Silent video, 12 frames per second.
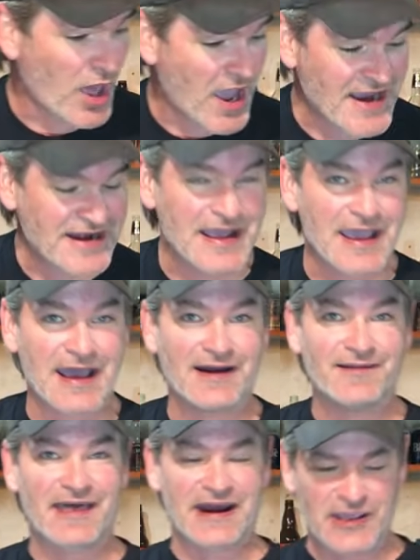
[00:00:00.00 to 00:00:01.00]
line
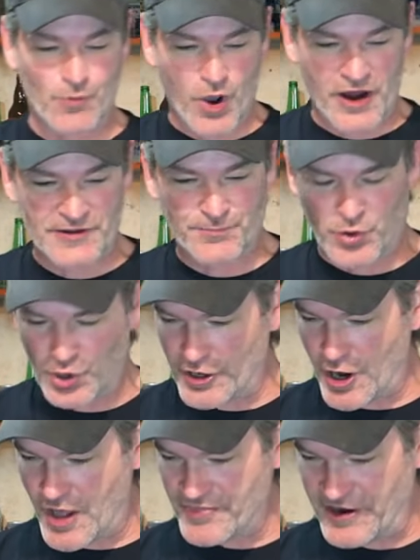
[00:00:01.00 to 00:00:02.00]
head that he wanted
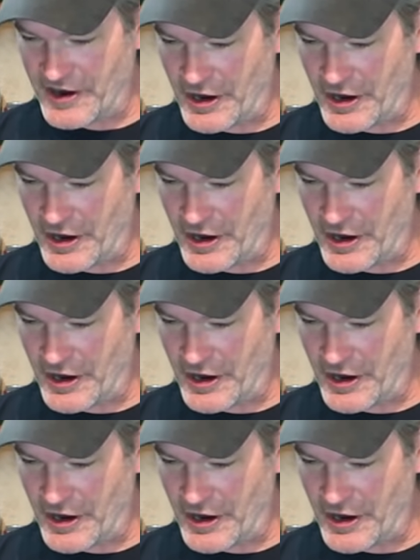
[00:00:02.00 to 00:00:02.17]
put on